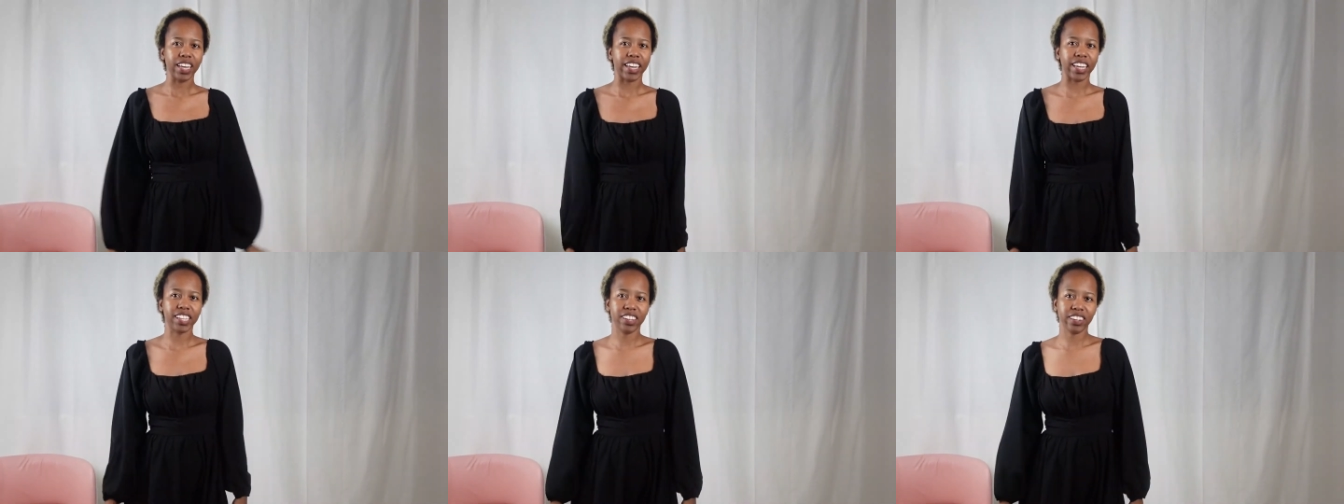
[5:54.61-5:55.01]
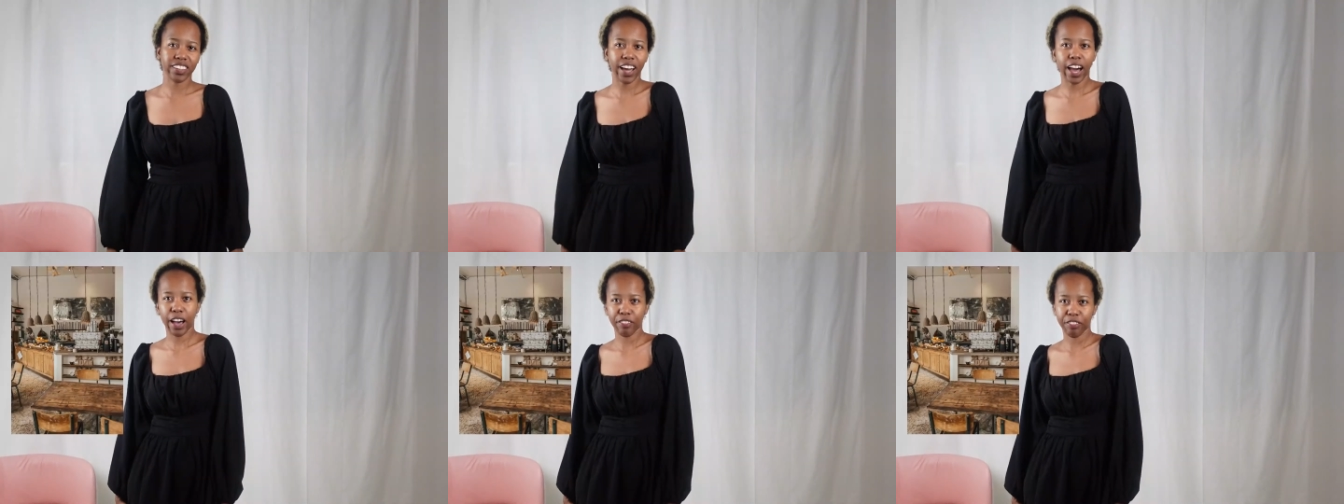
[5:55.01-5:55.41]
hidden
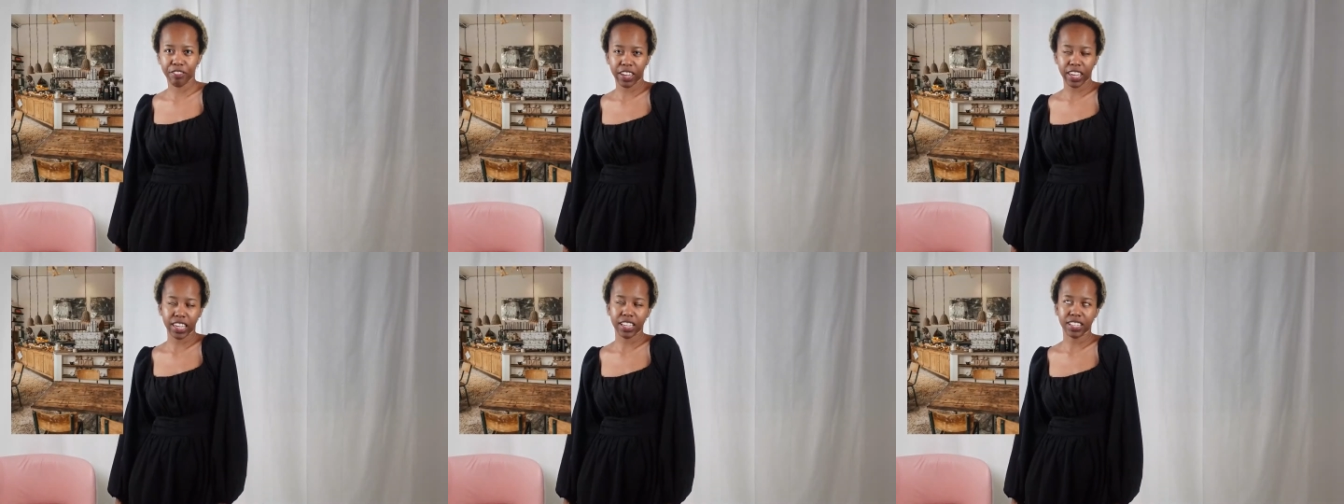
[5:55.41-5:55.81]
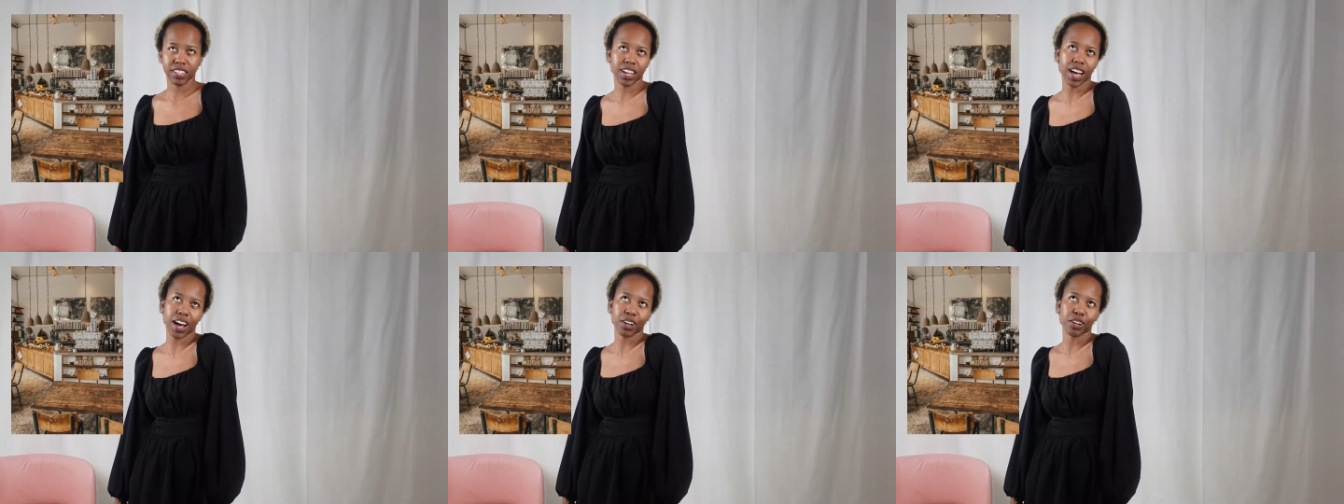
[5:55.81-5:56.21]
cafe in
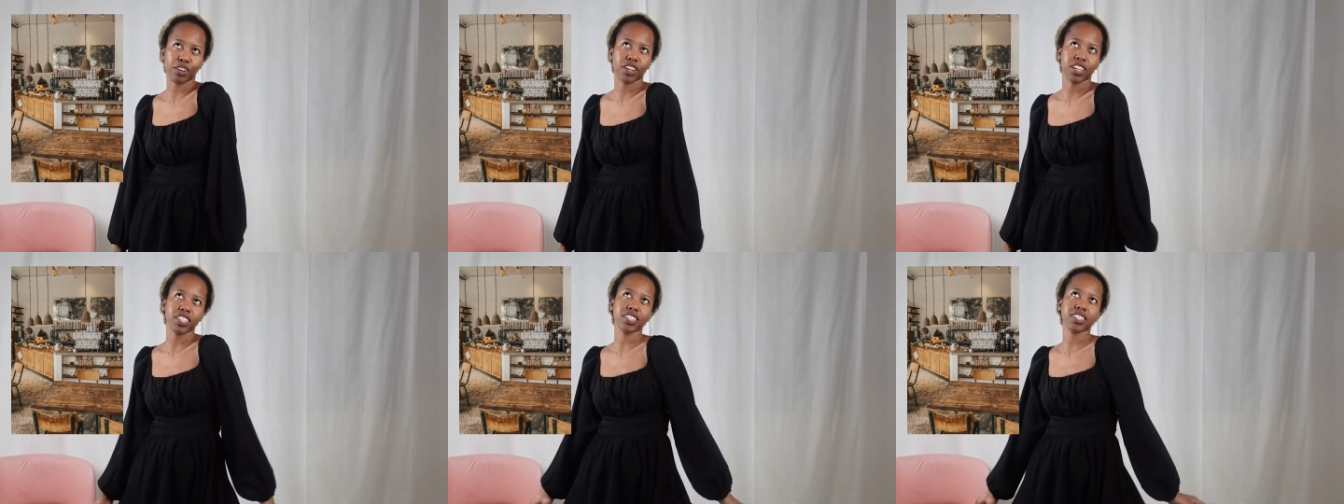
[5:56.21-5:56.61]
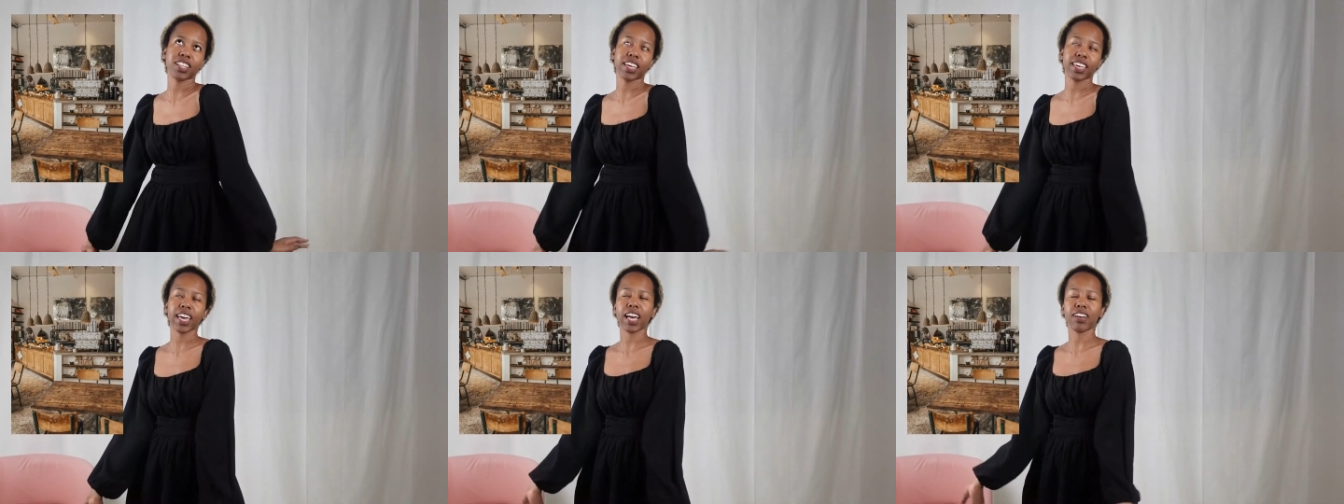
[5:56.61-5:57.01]
town and just
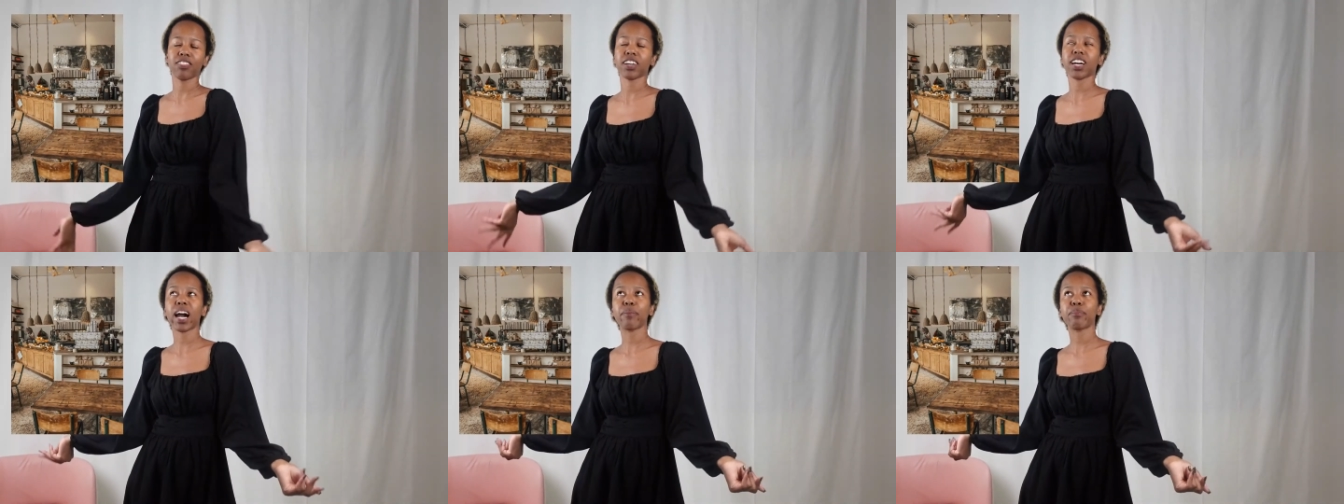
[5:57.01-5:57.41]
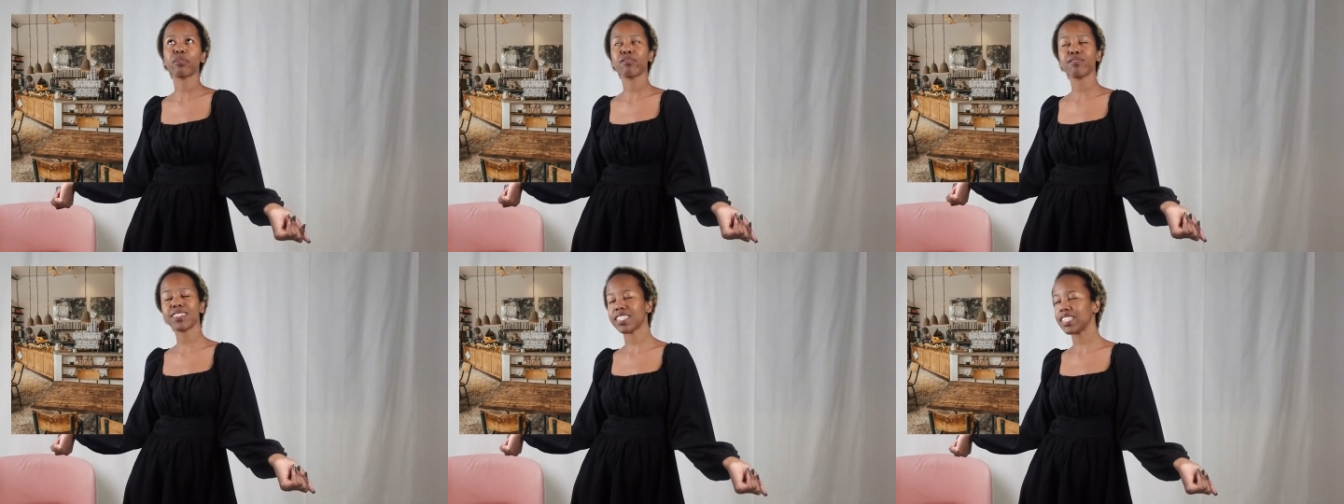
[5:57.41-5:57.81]
like have a cup
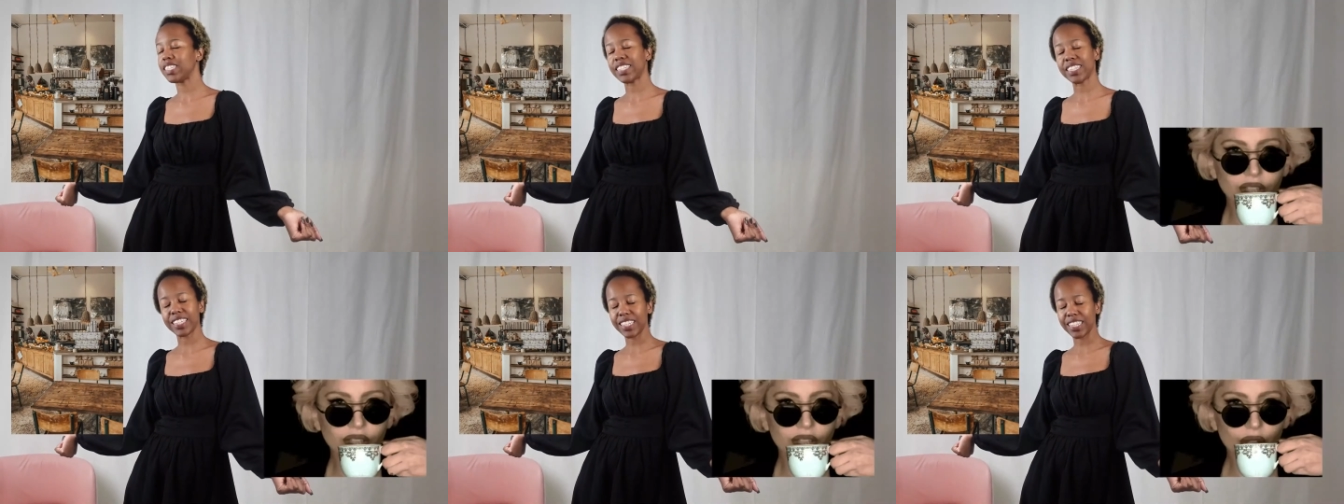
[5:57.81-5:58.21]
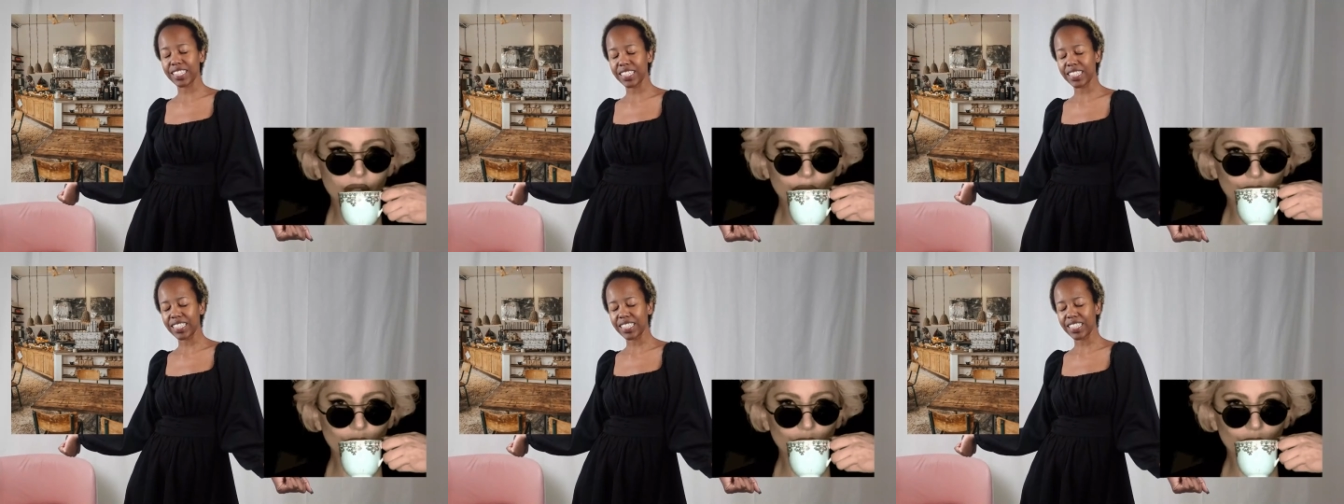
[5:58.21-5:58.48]
of tea